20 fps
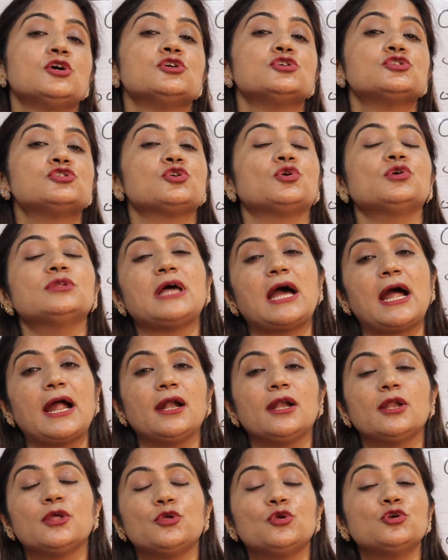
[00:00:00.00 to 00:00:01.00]
so
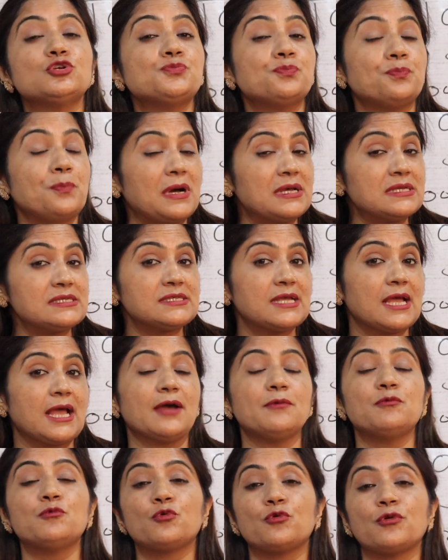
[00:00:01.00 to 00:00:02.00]
that you must
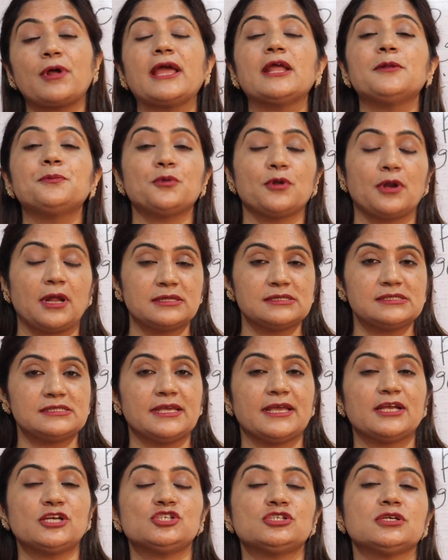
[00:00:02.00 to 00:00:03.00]
have right
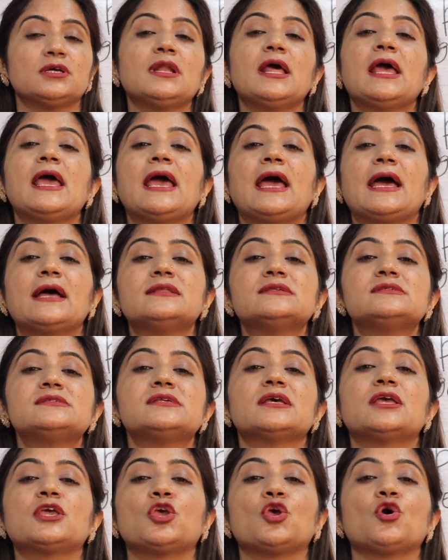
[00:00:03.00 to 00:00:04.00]
pronunciation and
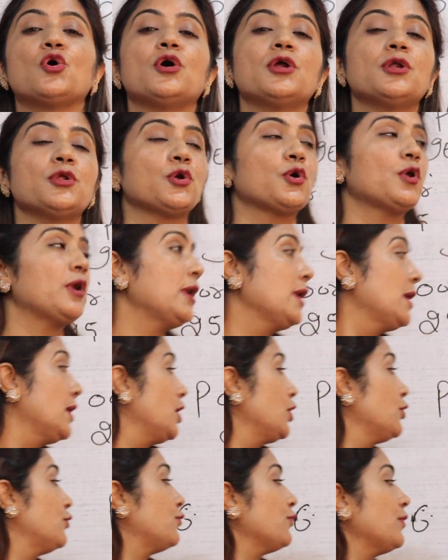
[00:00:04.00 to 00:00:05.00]
secure your
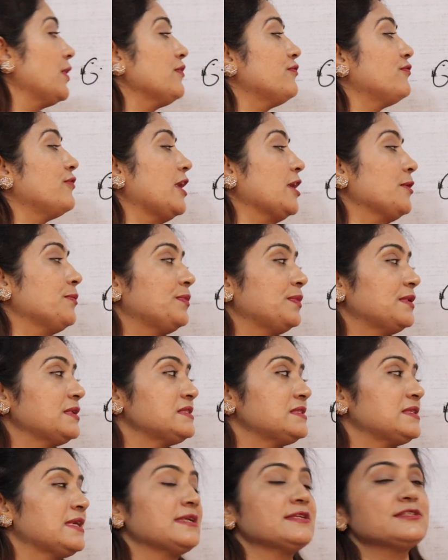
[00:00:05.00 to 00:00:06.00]

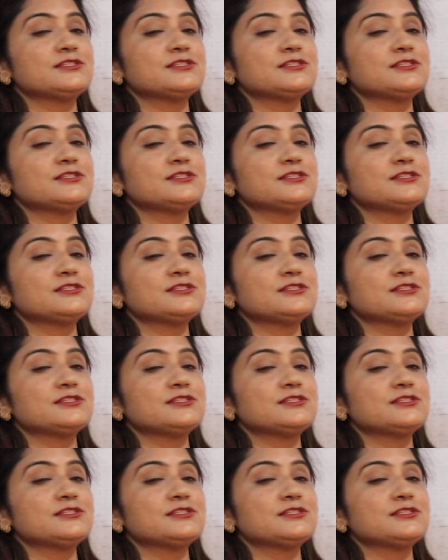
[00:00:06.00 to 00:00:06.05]
25%